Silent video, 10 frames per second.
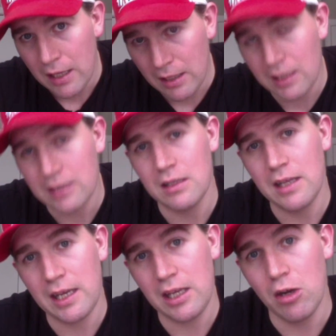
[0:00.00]
you click the
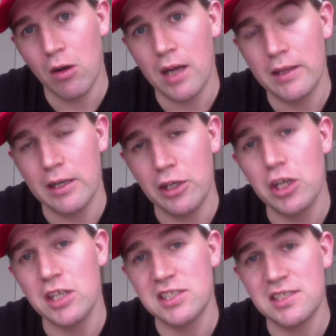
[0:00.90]
link, you go on there, you
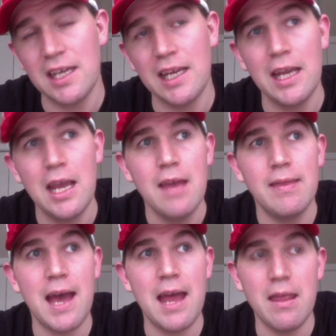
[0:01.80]
can see
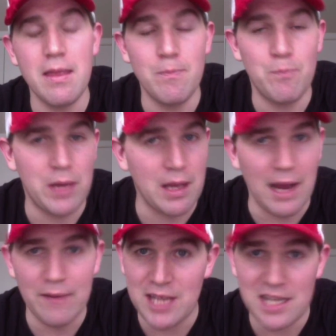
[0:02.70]
that
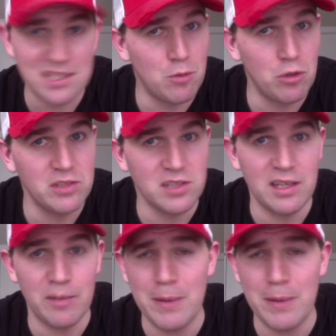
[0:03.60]
I have testimonials on there.